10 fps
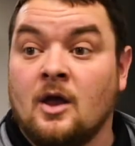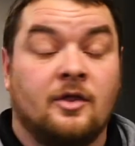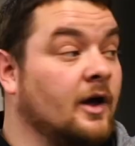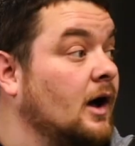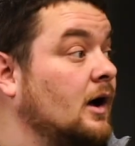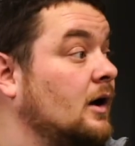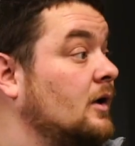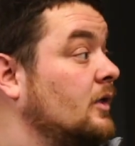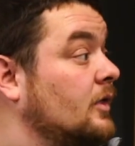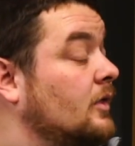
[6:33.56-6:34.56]

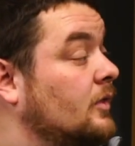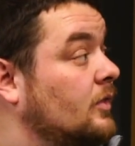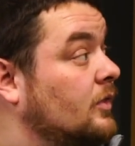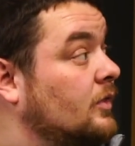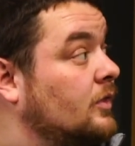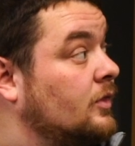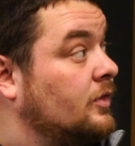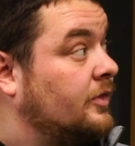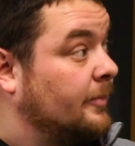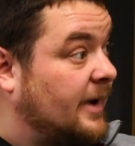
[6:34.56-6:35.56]

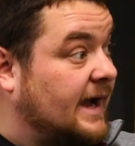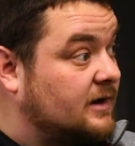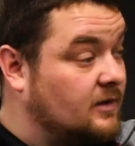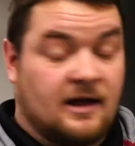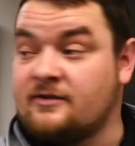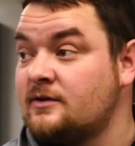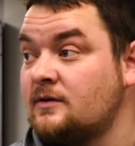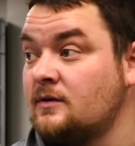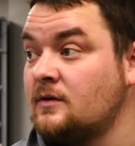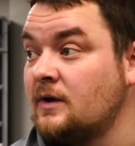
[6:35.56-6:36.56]
The back closet
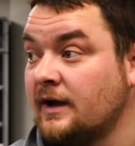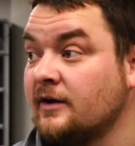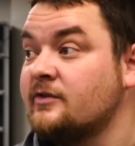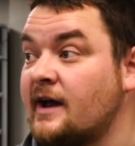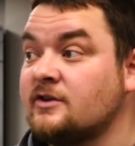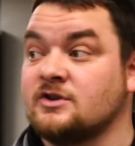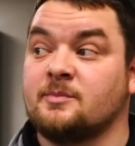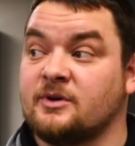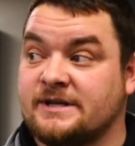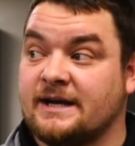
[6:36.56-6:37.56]
is
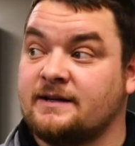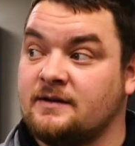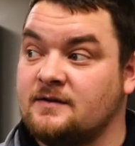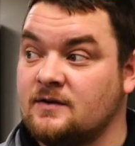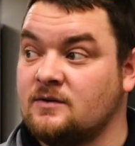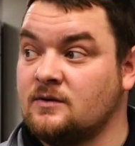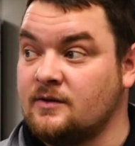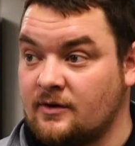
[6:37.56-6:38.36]
actually protected too.